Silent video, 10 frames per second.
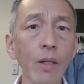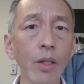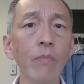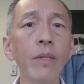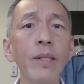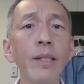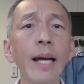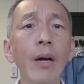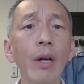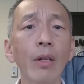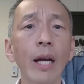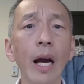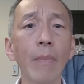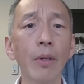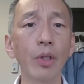They're missing out on the
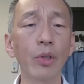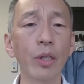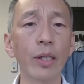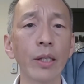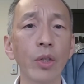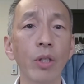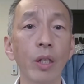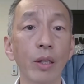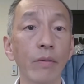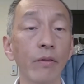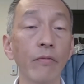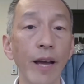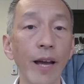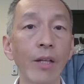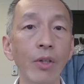opportunity to deliver
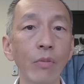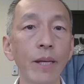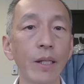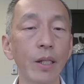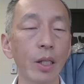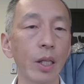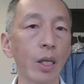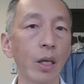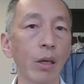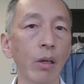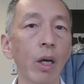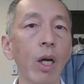value-based care